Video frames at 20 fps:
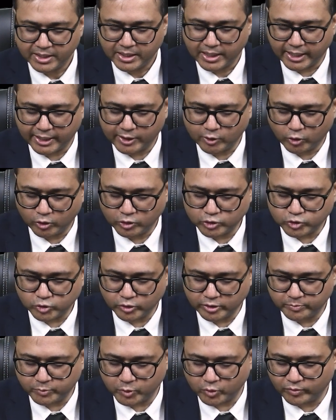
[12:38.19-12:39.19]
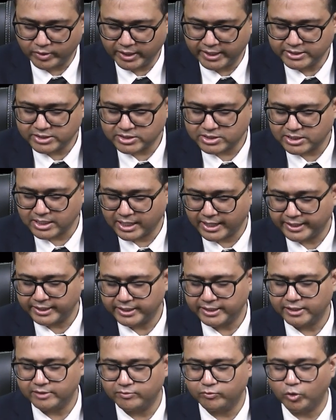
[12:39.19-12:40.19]
and also it provides
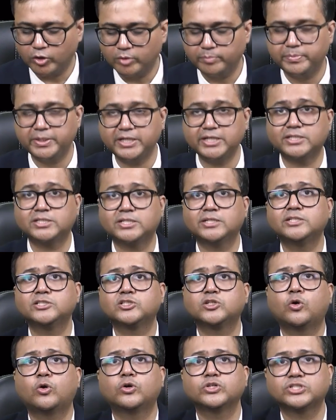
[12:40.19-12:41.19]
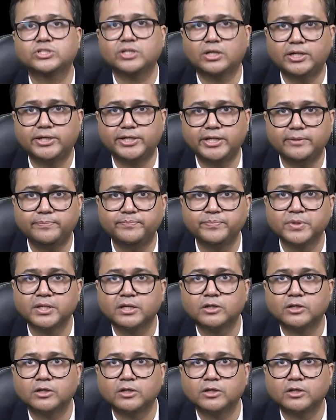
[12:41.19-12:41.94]
target for patient's hostility